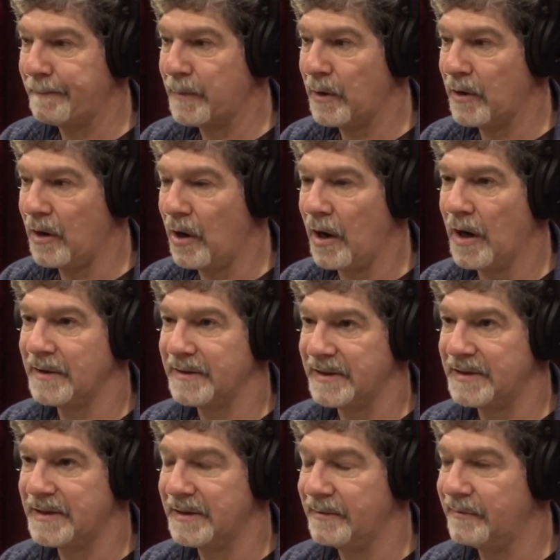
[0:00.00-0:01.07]

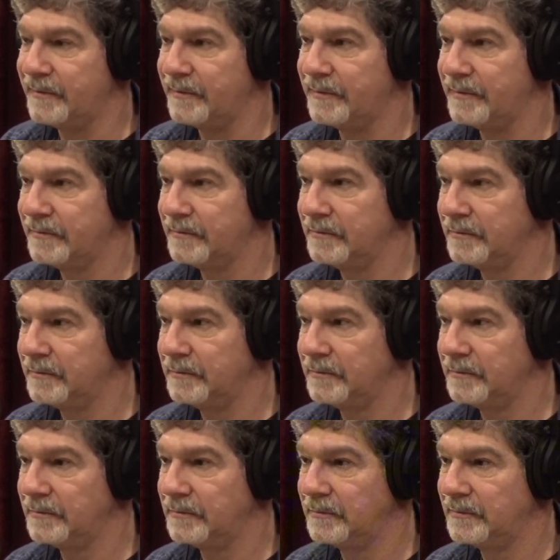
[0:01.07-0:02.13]
cognitive
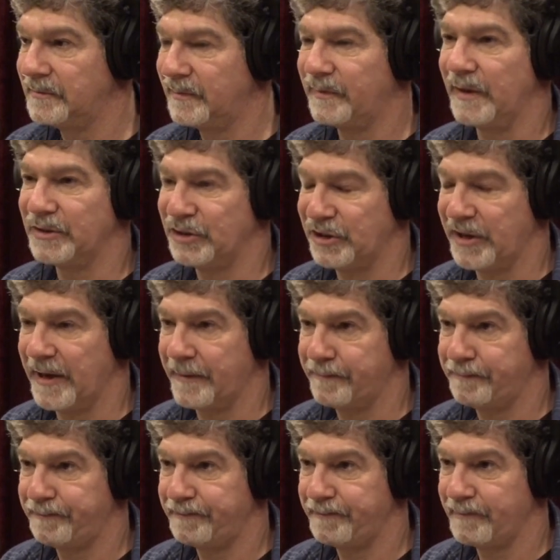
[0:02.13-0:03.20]
functioning
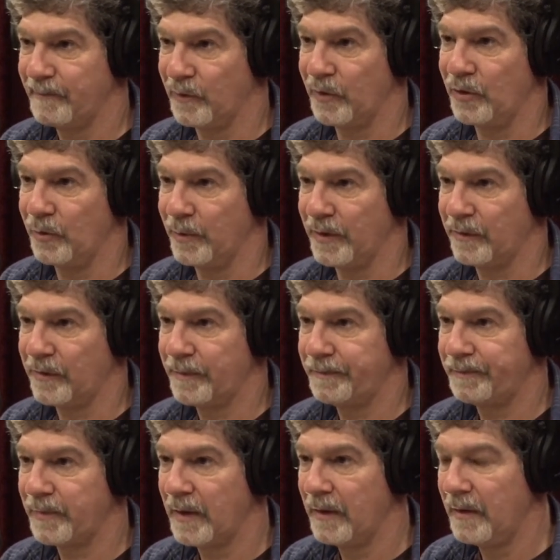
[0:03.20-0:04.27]
for humans.
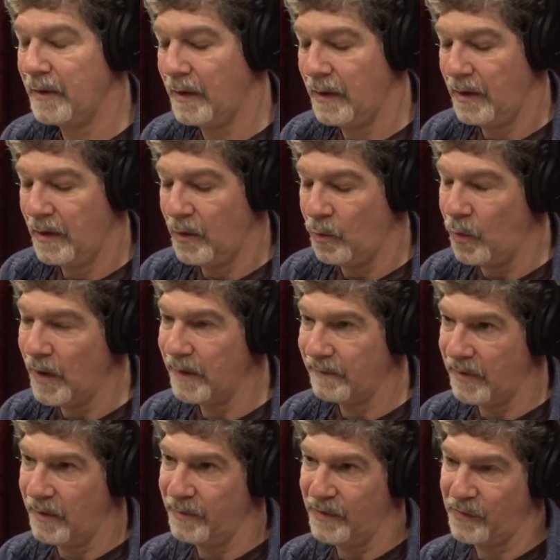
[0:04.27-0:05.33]
One of
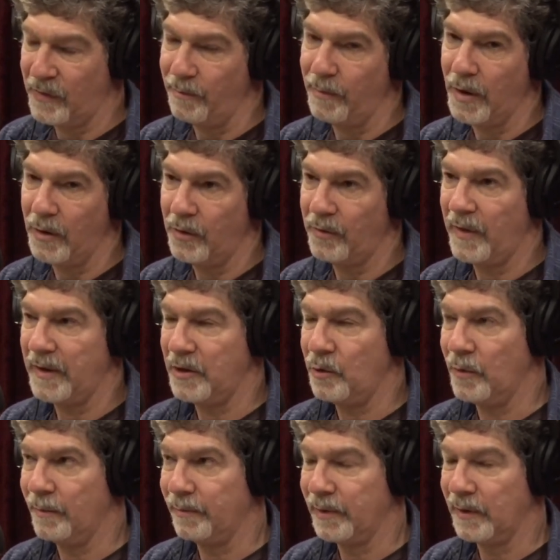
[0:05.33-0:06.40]
them is the mode that
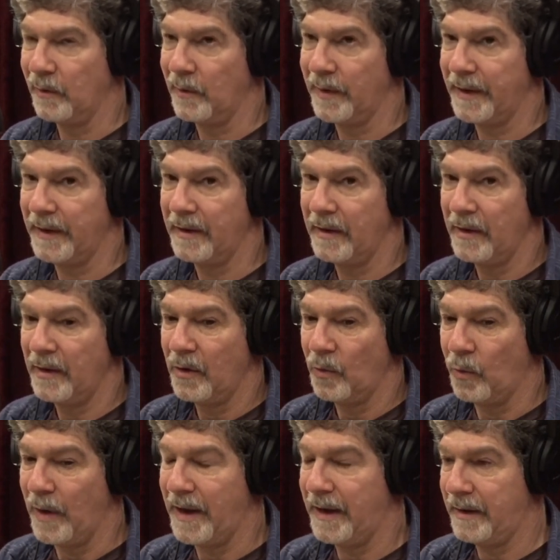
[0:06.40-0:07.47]
you employ
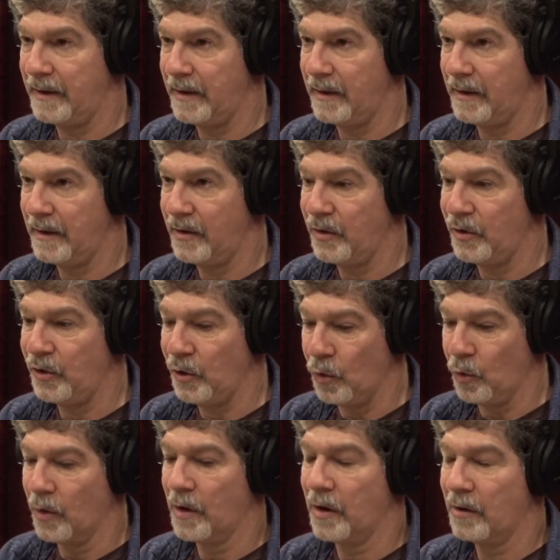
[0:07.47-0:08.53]
when
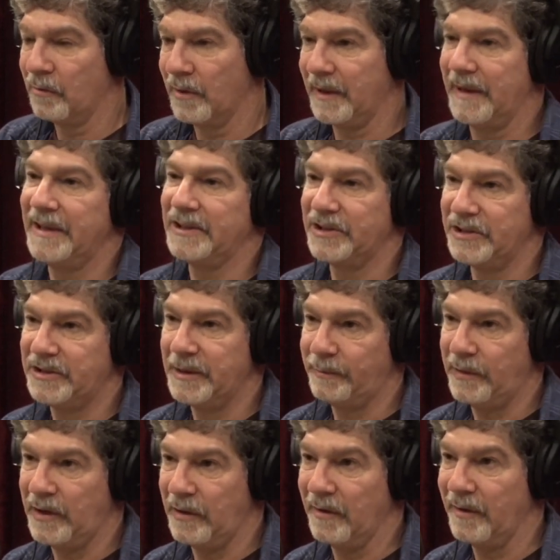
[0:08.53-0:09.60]
your relationship
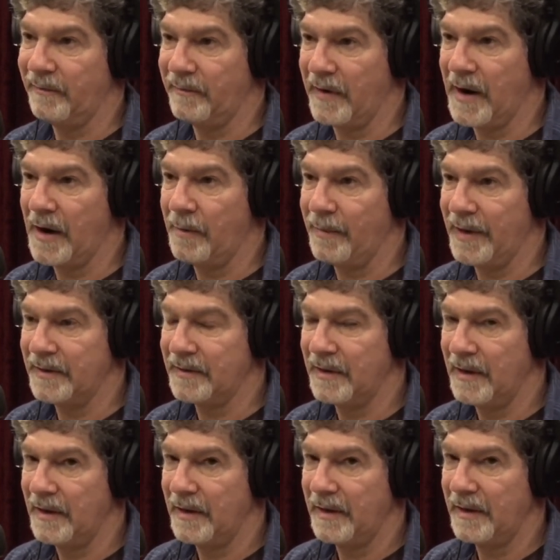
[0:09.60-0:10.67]
to your environment
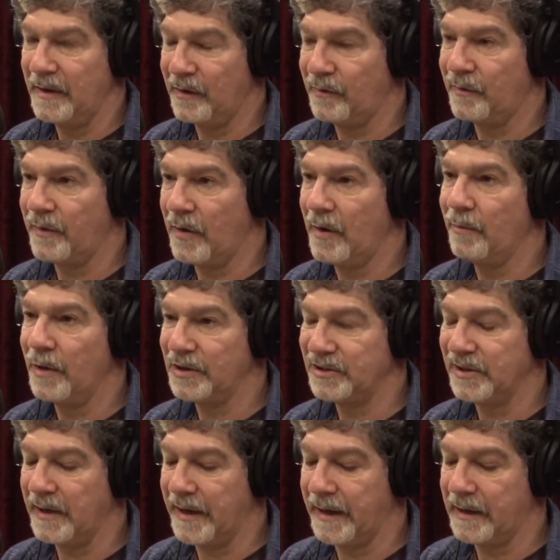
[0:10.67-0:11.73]
is very much
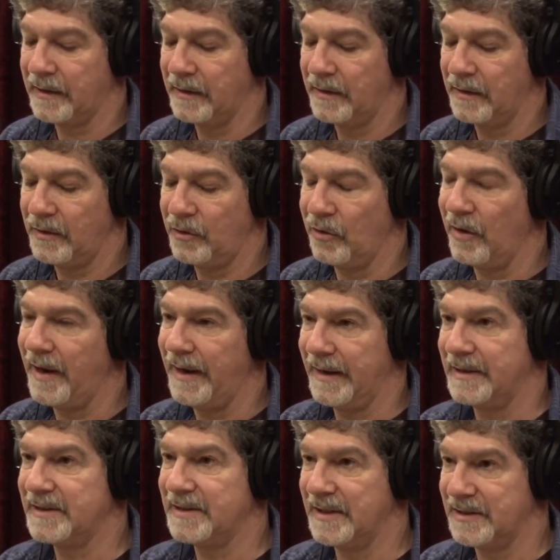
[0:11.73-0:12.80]
like your
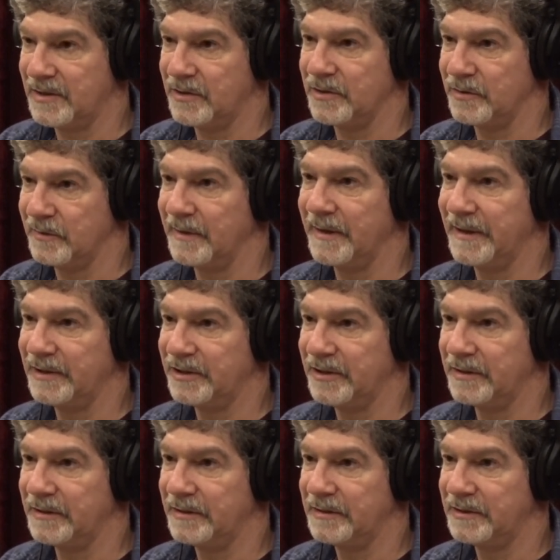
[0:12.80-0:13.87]
ancestors'
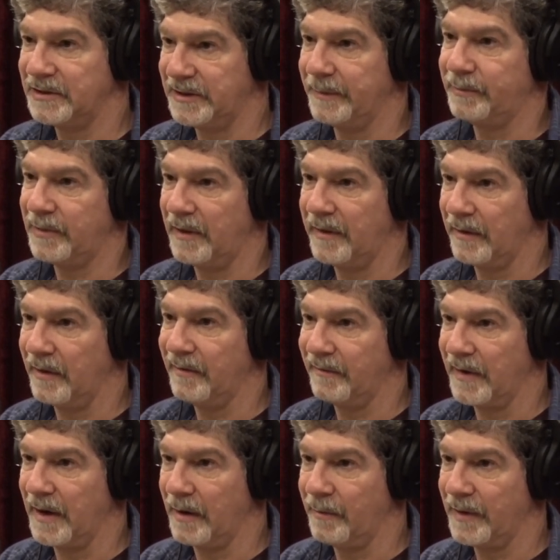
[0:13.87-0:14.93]
relationship to their
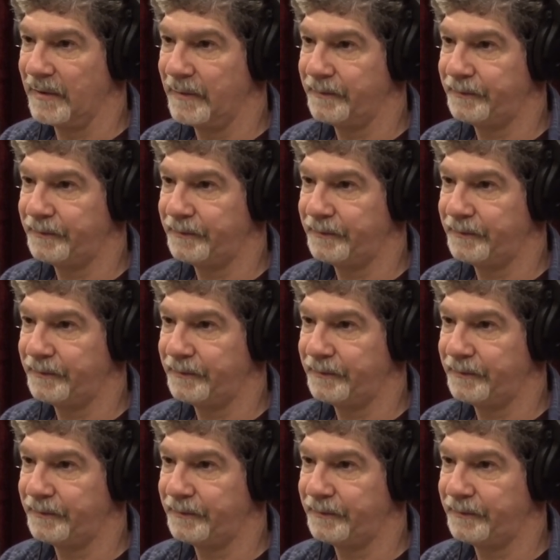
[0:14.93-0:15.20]
environment.